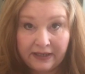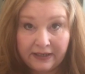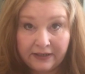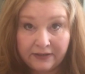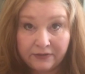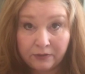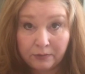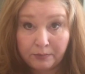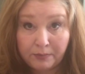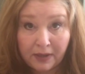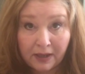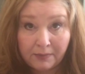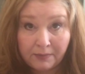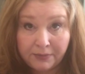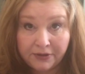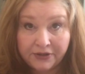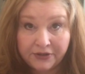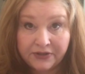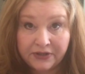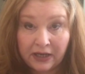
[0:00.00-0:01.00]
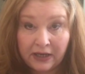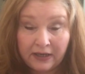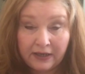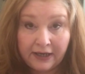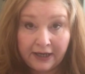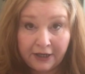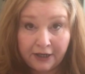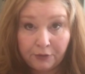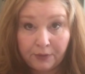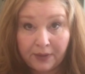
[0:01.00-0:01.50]
things, remembers
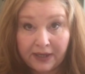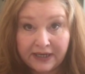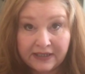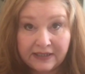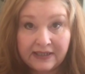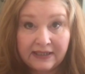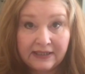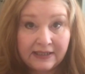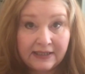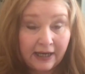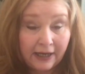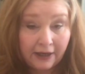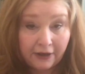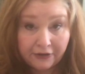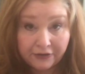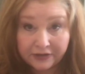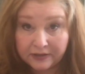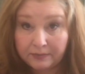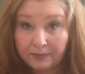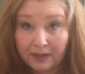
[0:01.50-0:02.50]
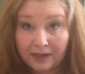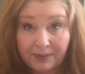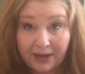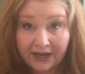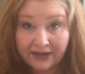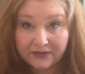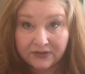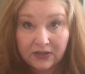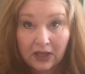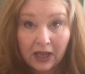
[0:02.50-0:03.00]
in great details my
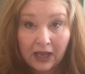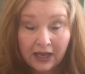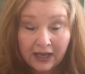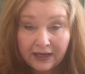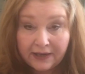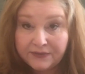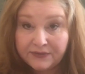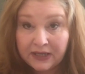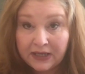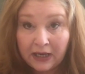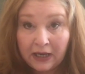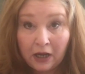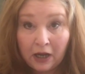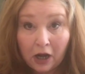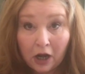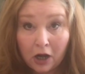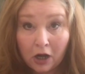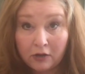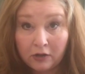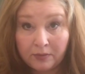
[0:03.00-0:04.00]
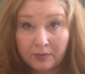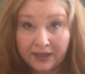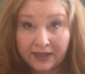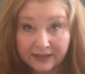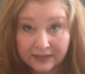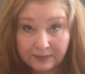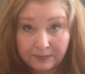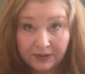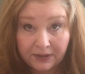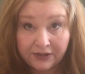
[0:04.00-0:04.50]
past lives, all of my
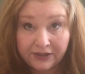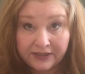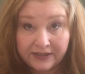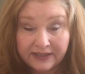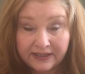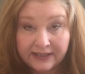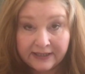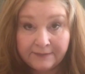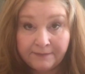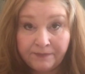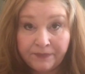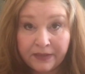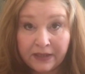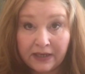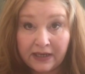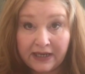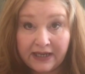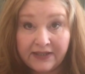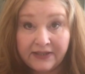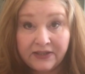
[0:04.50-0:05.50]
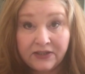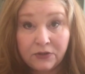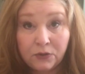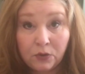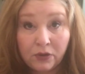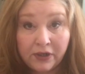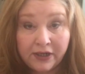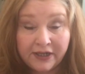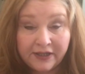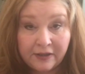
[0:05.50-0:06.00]
experiences, it's
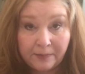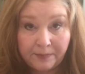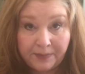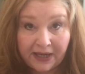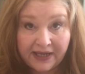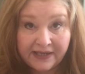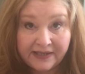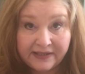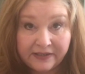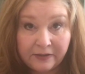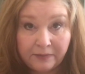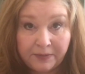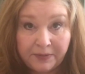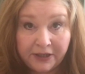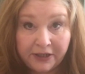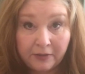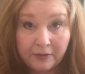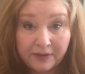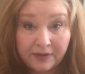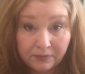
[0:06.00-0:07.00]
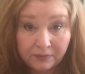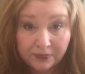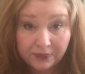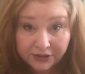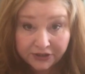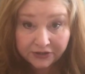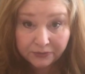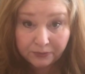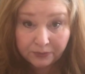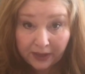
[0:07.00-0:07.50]
stored in the base of the pyramid,
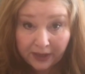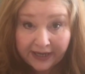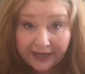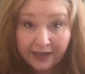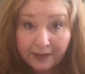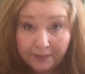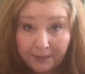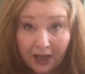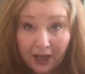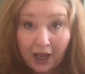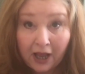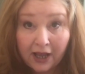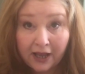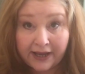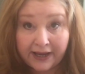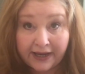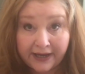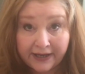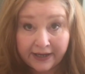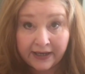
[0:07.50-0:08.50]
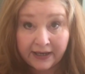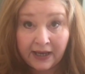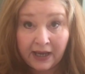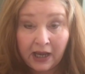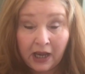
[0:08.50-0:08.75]
which is way up high,